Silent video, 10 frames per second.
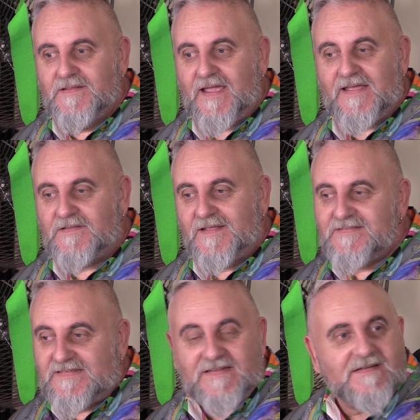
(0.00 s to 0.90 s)

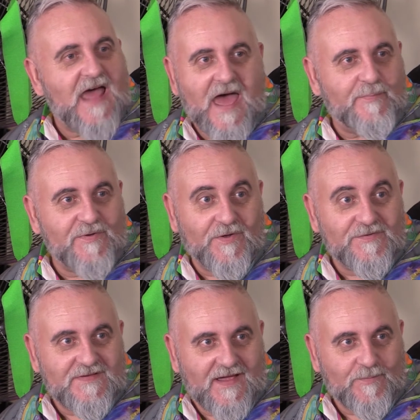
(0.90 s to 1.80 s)
It didn't happen
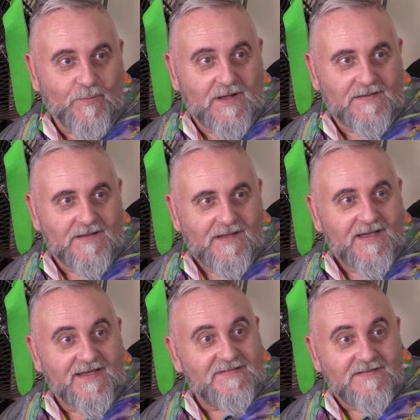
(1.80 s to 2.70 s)
on day one.
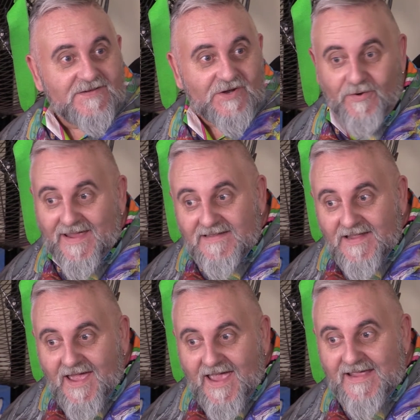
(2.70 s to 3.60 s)

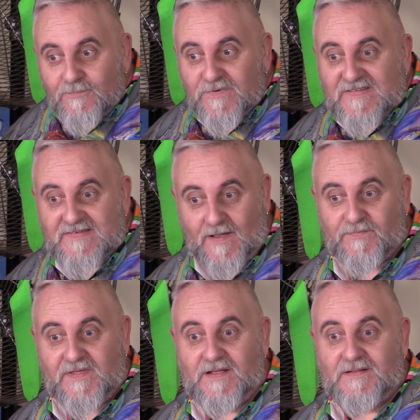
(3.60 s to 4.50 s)
It was
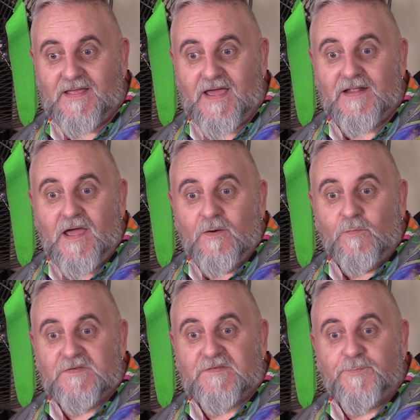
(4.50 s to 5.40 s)
something that
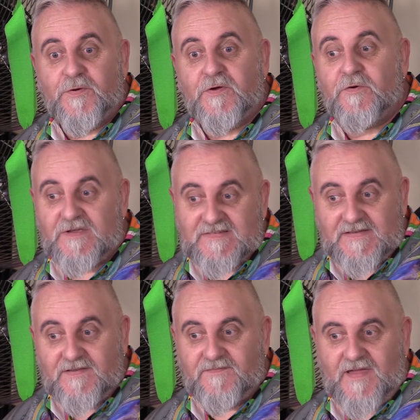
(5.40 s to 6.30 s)
was
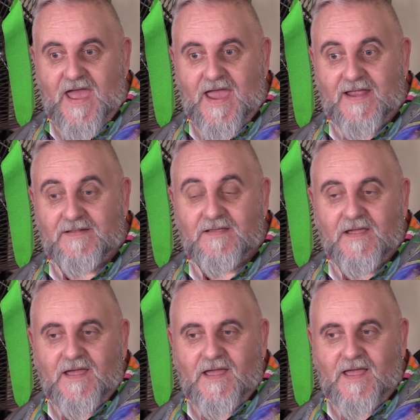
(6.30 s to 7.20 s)
progressive, and
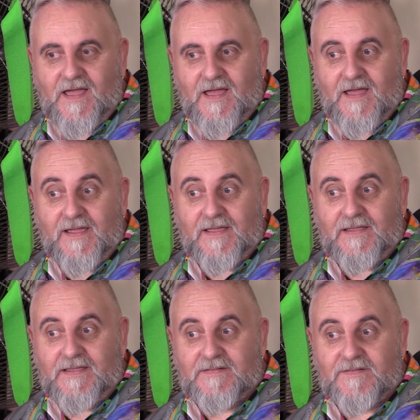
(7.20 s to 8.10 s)

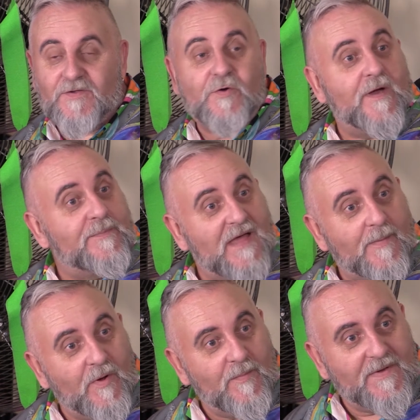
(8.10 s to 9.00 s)
it crept up on